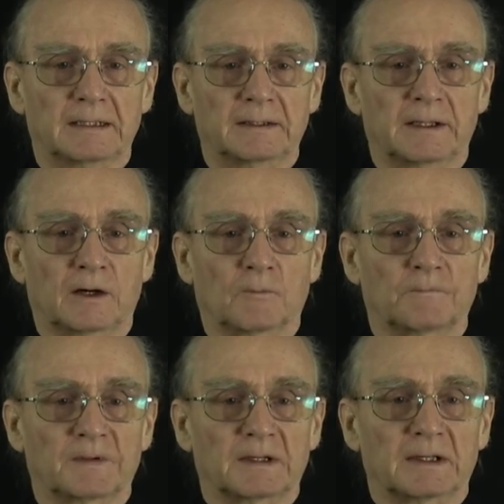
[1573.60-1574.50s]

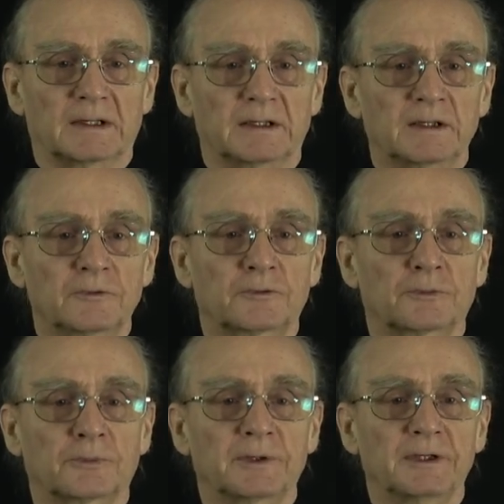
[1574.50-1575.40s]
Now,
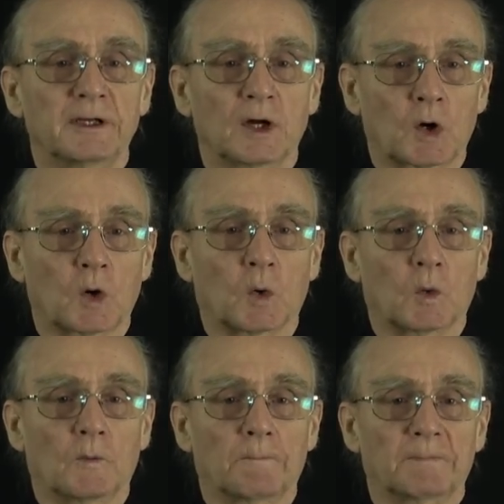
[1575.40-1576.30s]
if we
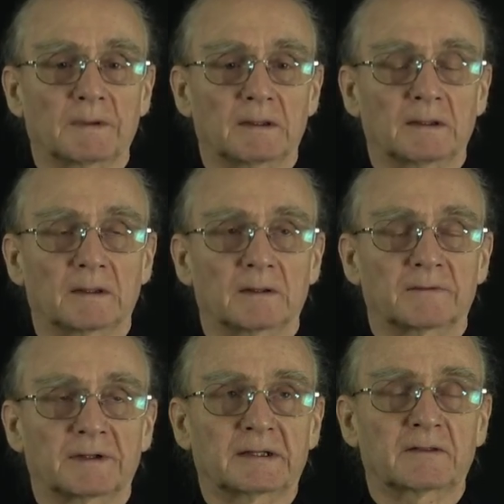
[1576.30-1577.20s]
know
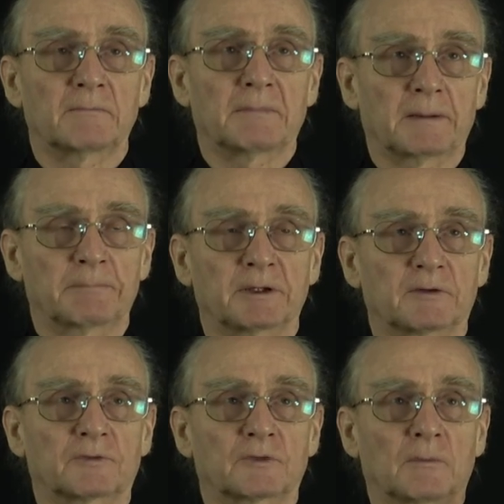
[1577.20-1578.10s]
that the
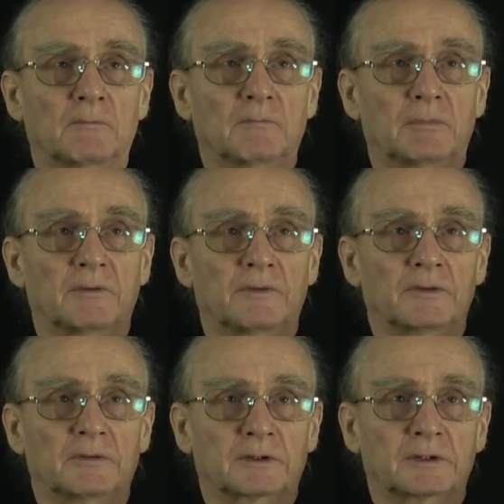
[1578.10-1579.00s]
mapping from
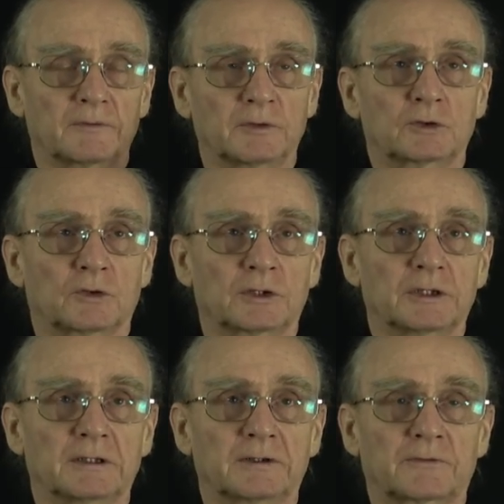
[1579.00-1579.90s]
the given
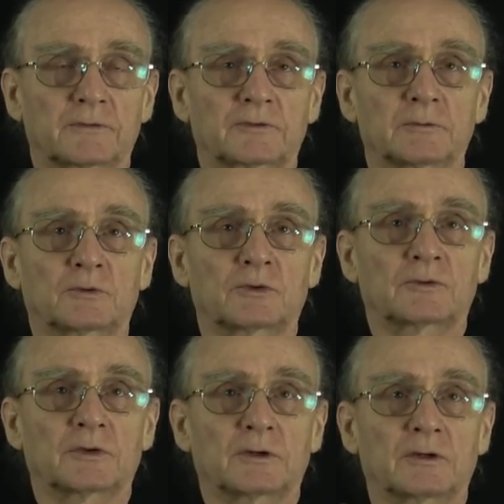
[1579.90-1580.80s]
coordinate system to
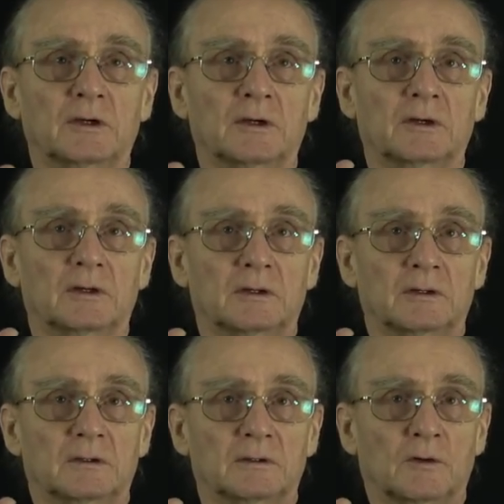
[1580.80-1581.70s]
the
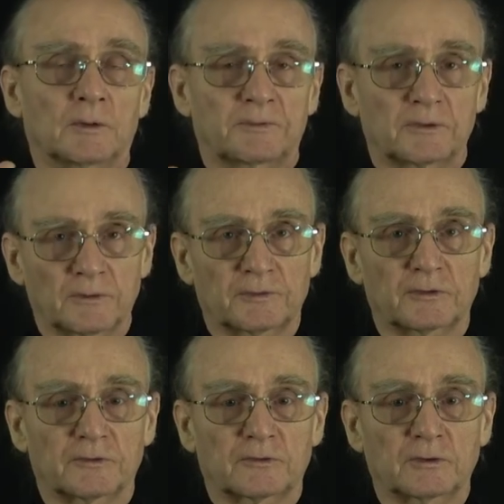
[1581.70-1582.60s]
observed
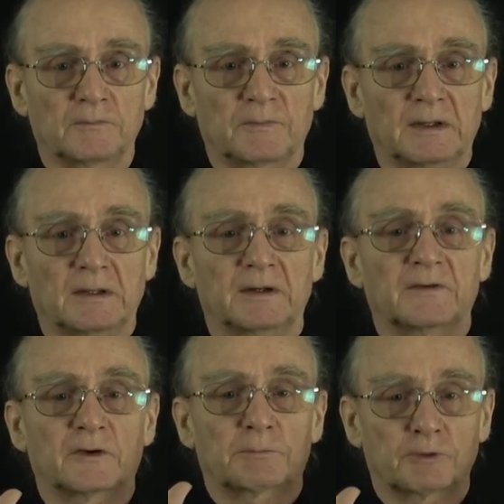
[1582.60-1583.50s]
system
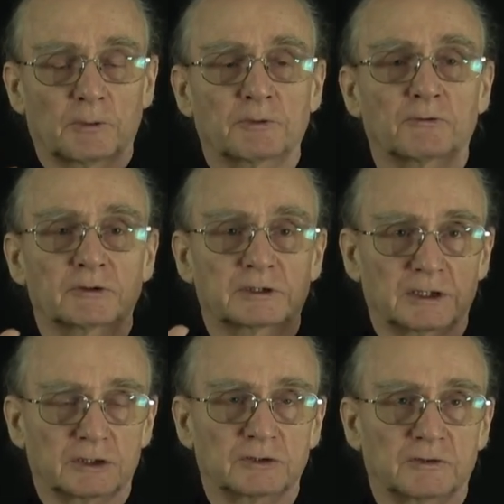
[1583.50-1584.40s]
is a proper
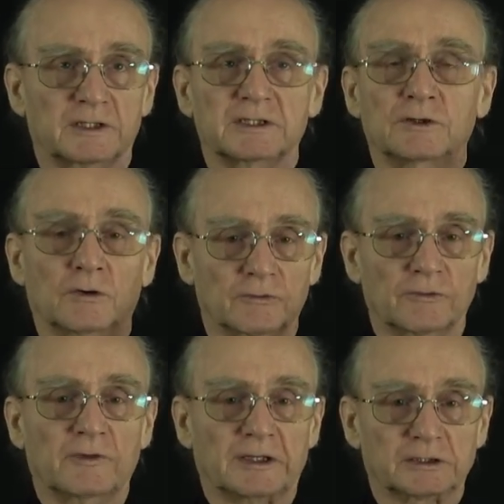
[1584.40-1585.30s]
rotation, there is no
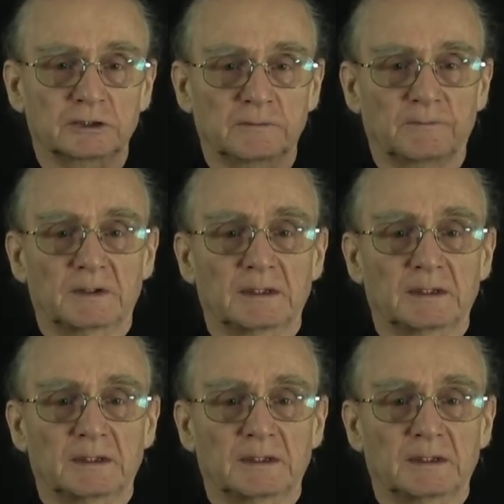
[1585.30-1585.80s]
reflection,